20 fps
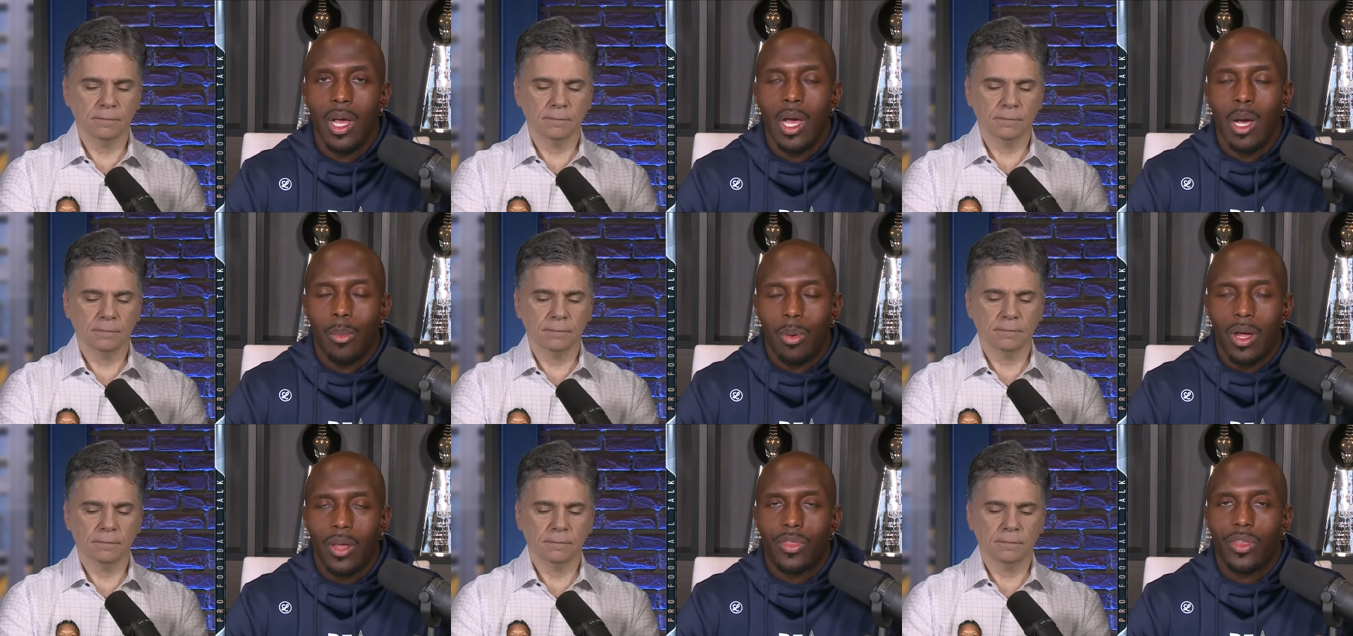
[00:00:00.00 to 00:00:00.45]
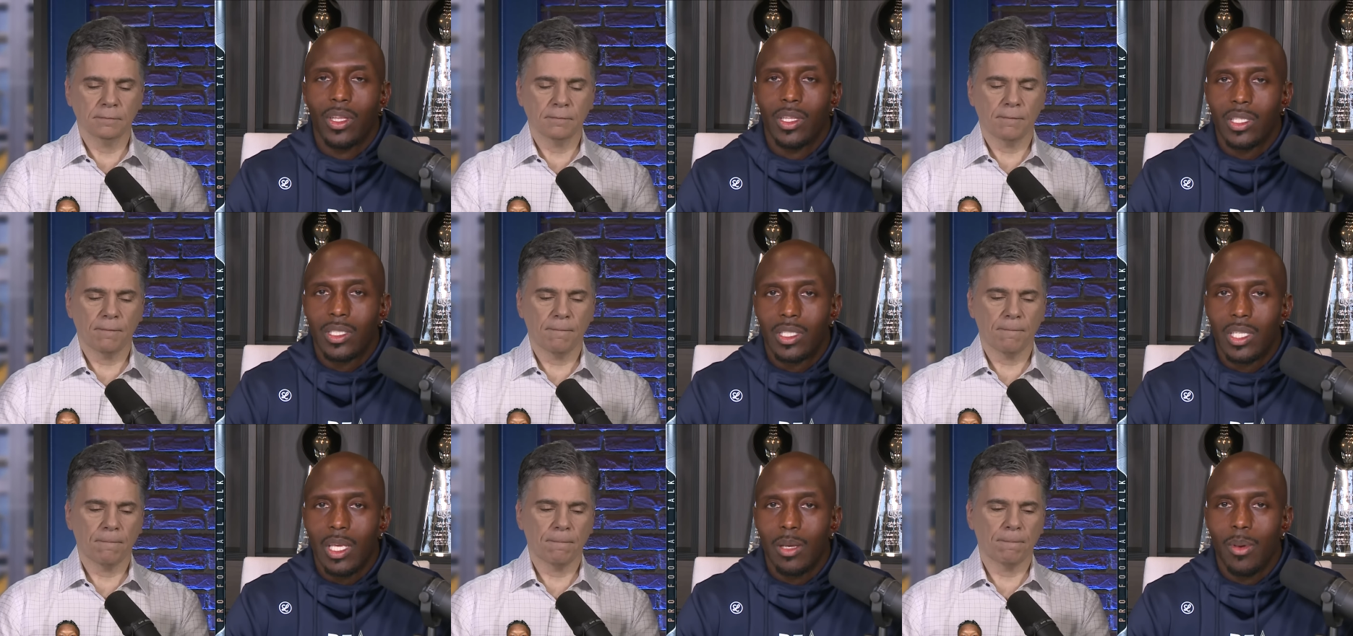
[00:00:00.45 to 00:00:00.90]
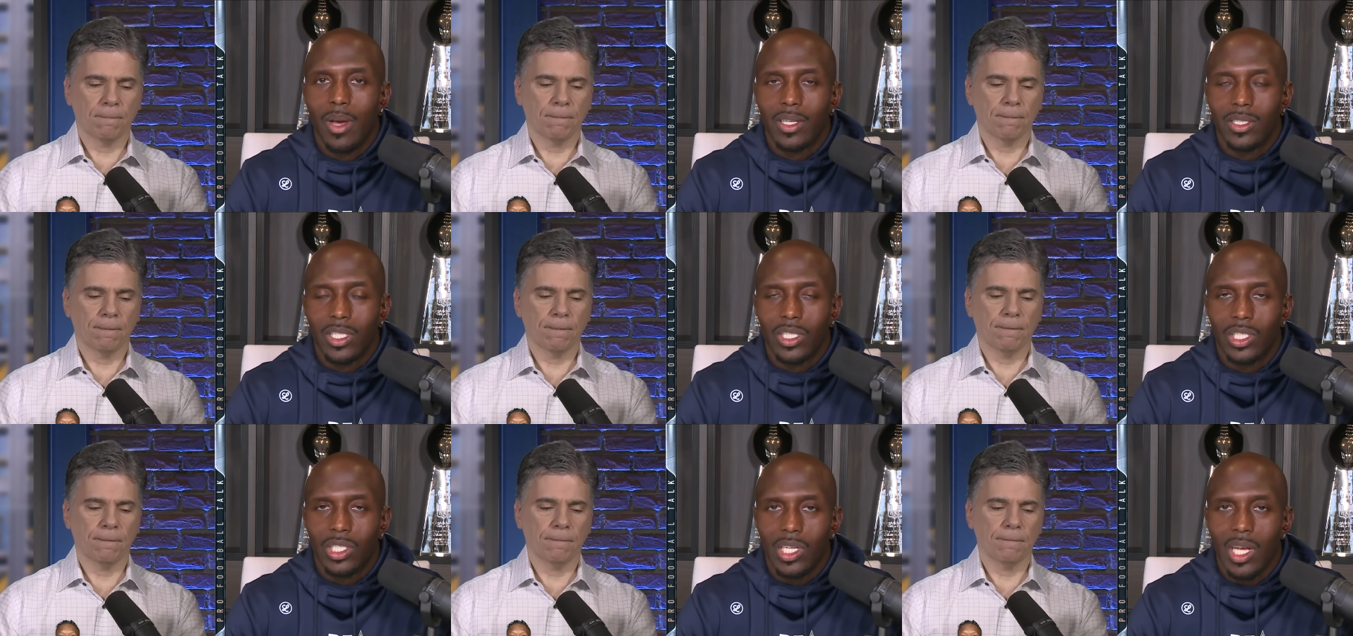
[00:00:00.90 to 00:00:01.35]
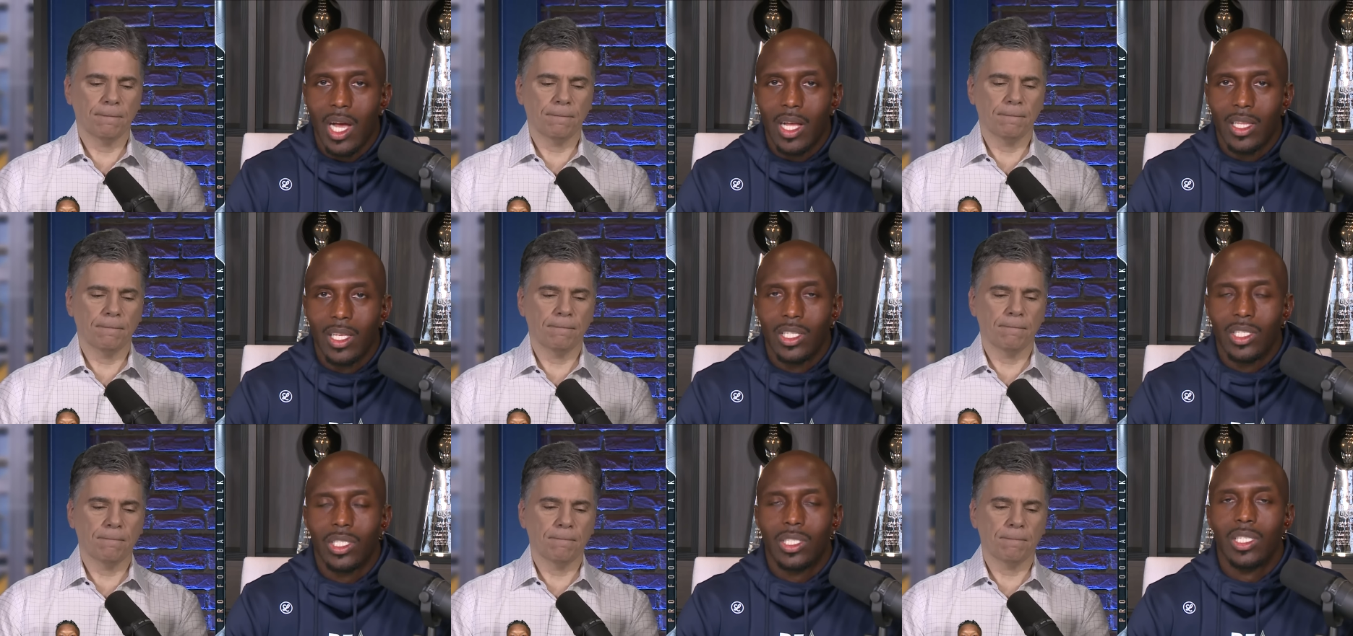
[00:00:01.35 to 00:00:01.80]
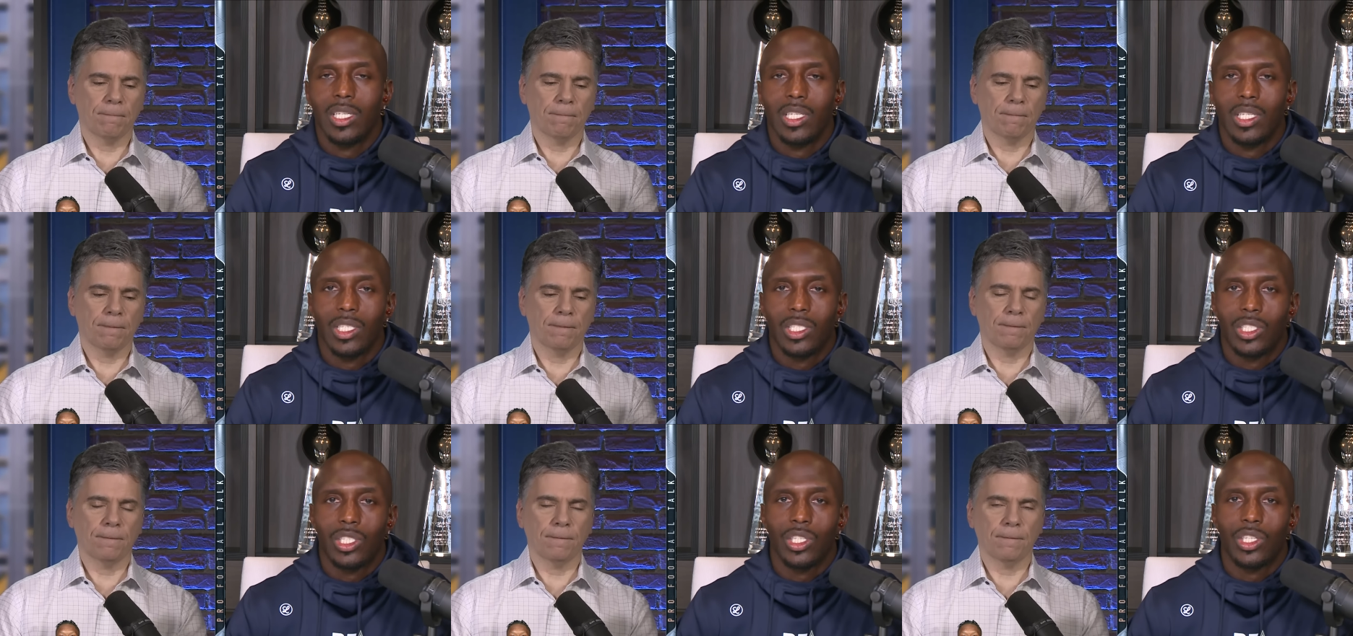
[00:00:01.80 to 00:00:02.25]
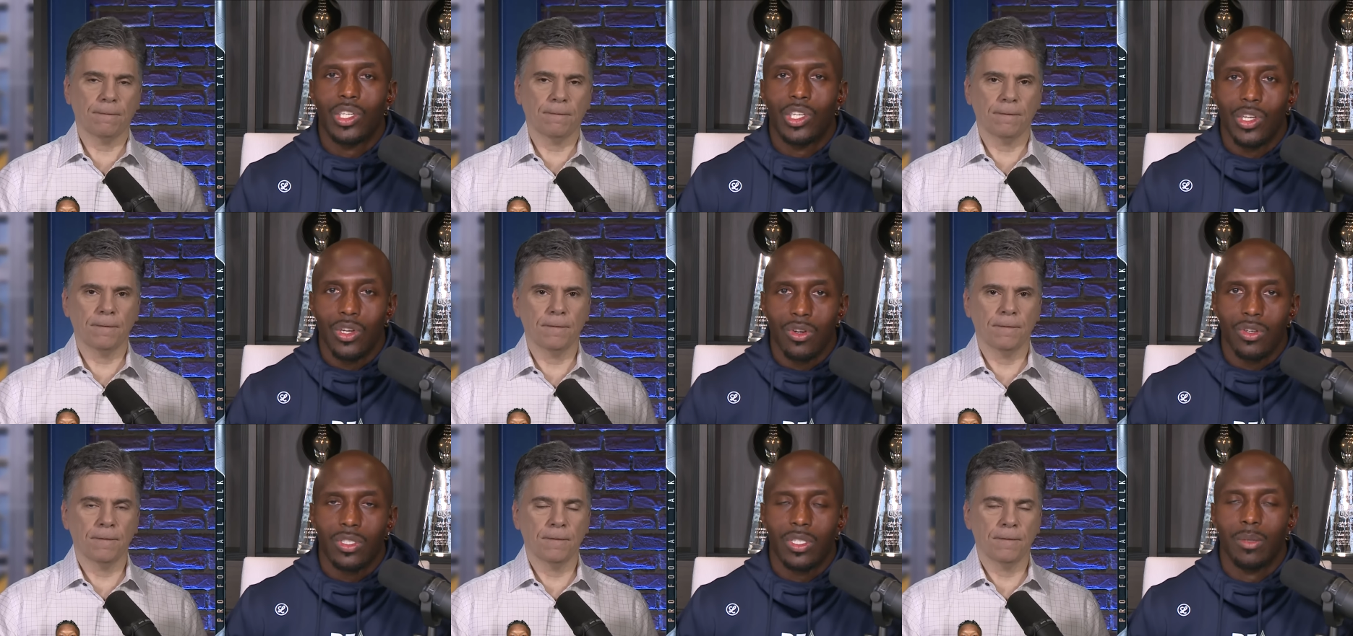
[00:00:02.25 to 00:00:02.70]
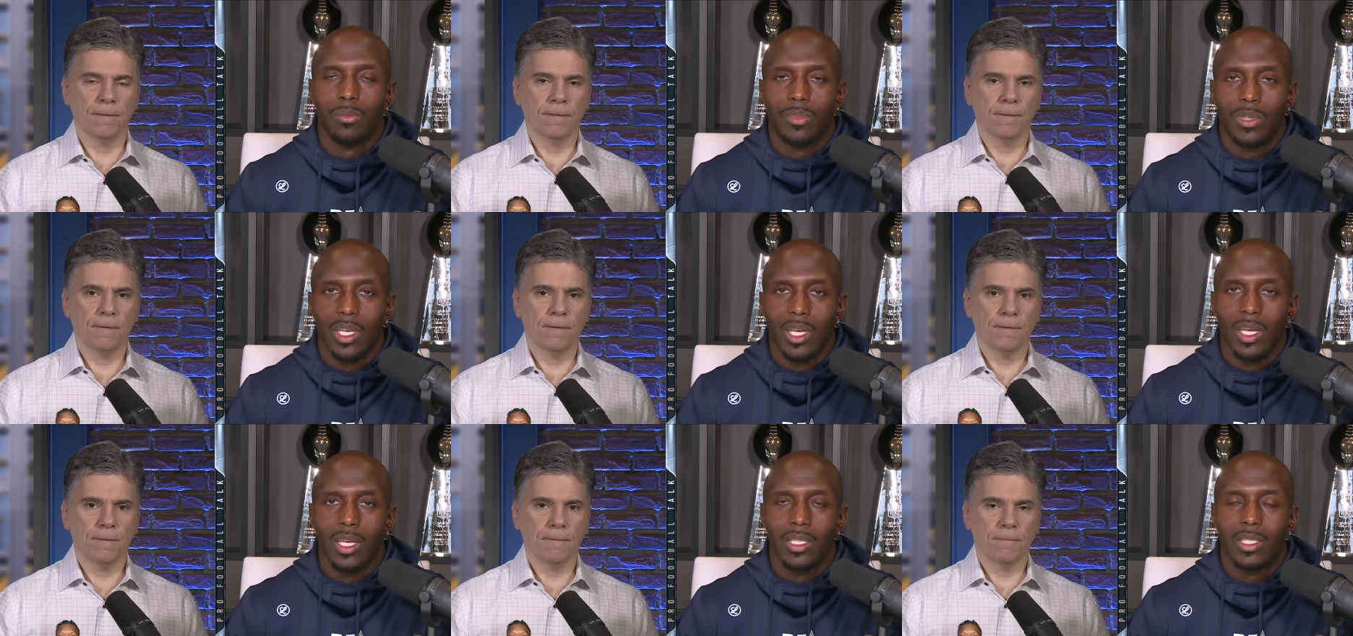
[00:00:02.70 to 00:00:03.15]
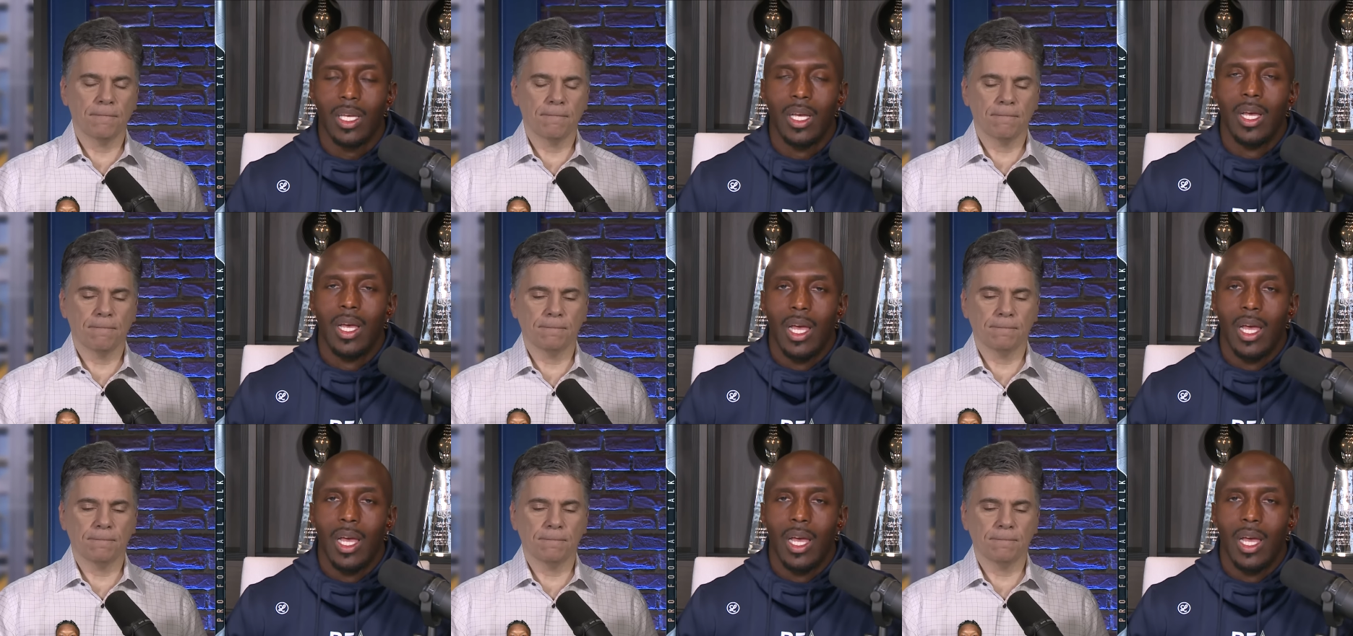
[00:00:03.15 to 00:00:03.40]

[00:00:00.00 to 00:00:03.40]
Speaker 1: But I think this team has a shot. They just need to secure some things.